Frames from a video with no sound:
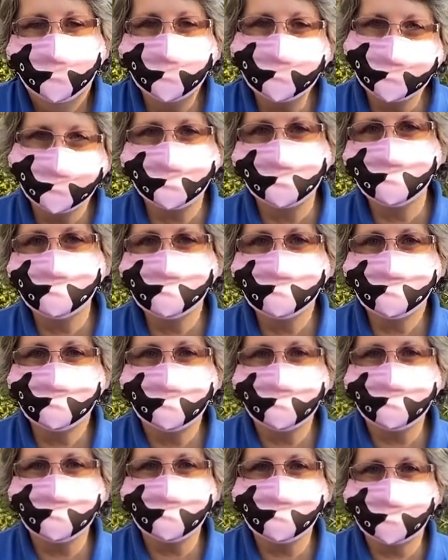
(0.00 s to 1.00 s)
Hi, guys. This
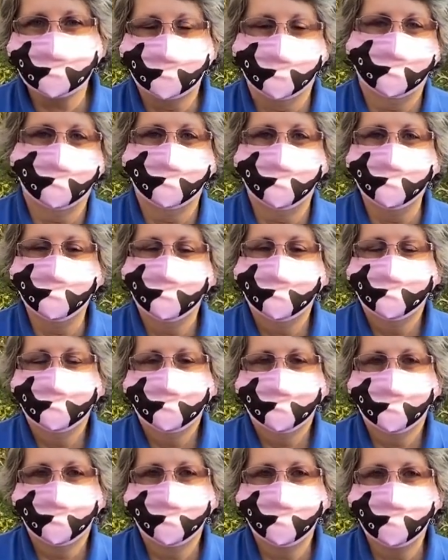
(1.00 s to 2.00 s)
is Kathy
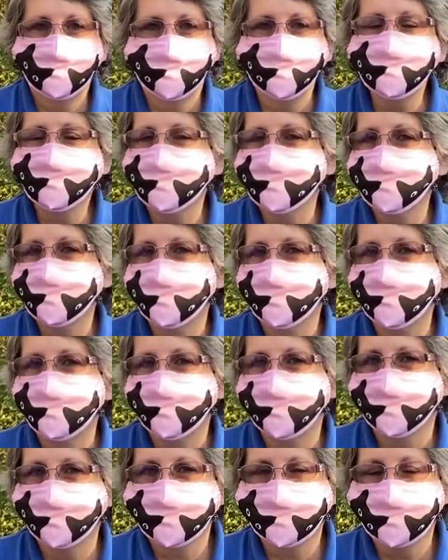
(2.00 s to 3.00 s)
coming to you from the
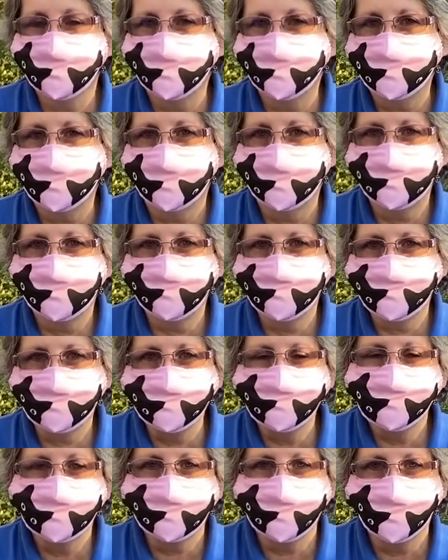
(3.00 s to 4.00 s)
North Carolina Zoo
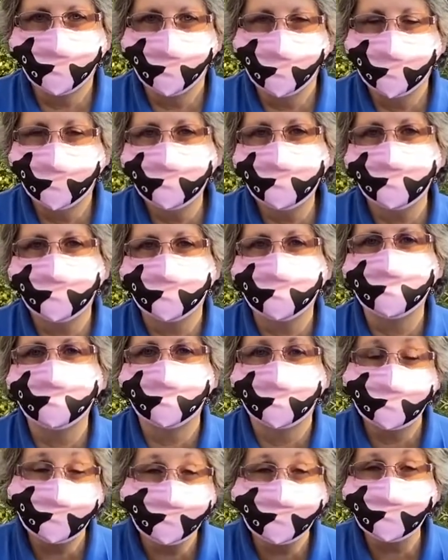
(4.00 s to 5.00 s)
with Wild About
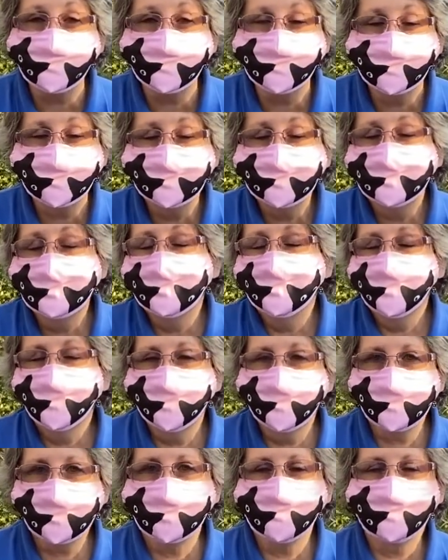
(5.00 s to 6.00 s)
Nature. We're
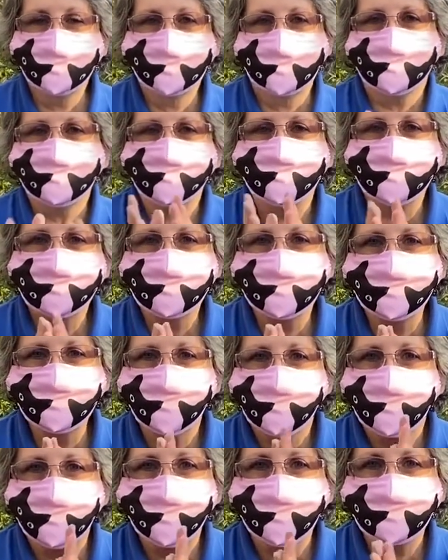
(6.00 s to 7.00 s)
going to make a
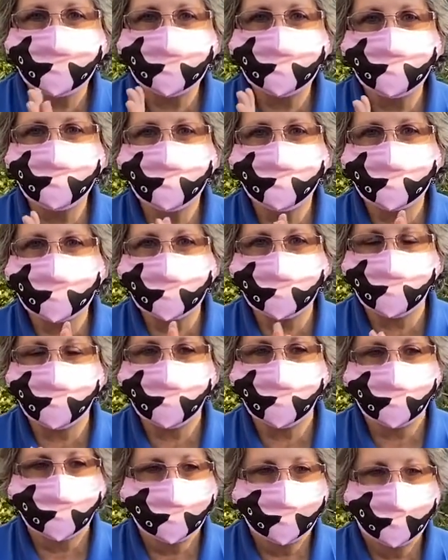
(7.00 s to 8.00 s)
sensory rich
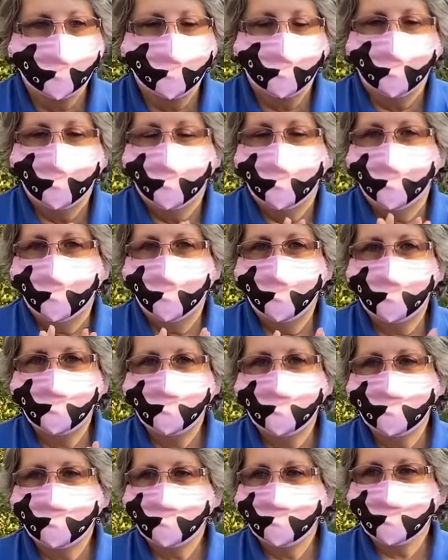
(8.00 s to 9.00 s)
um,
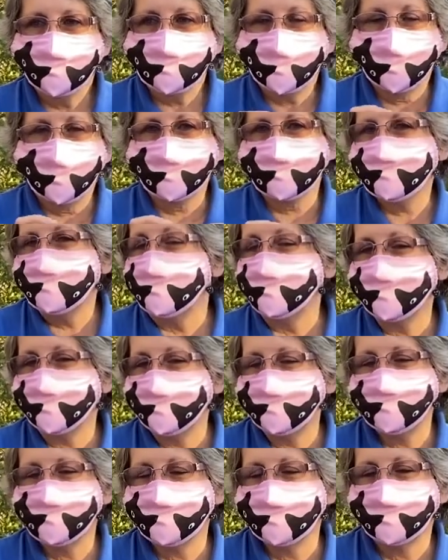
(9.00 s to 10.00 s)
activity
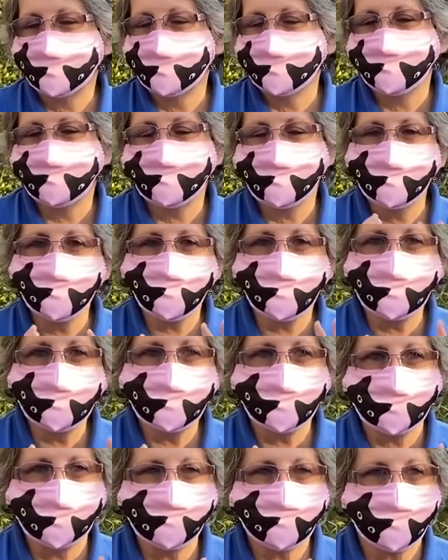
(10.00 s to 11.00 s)
today. It's sensory
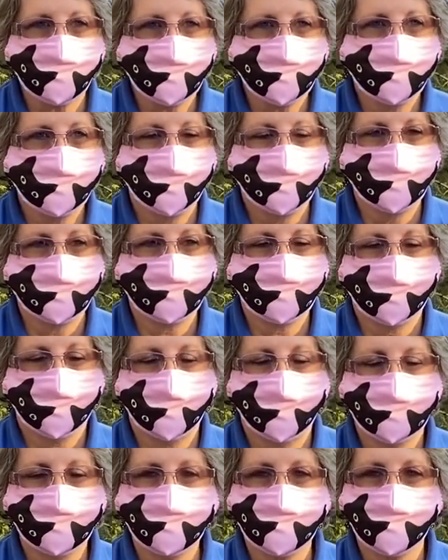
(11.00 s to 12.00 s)
rich, it
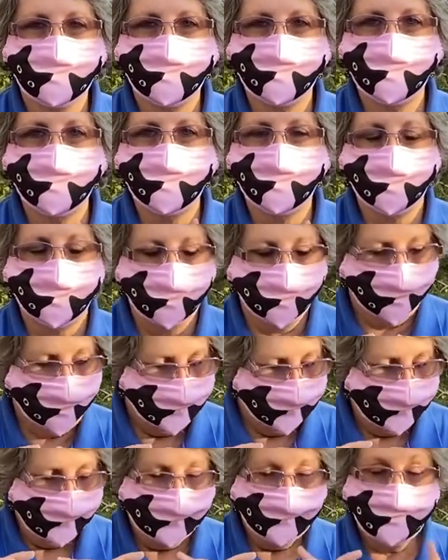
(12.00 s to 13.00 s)
has to do with
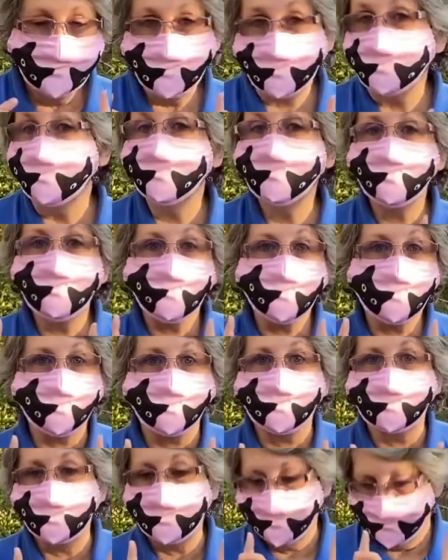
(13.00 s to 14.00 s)
two
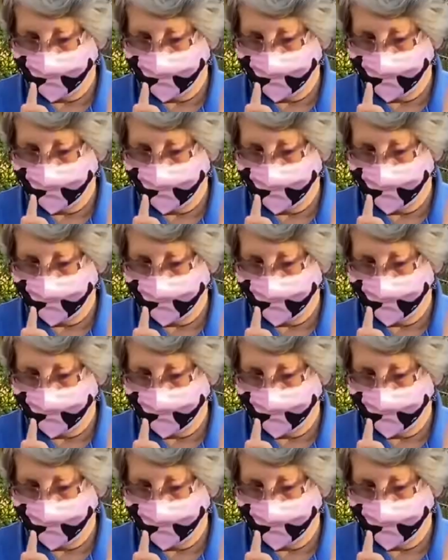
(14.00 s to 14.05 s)
tree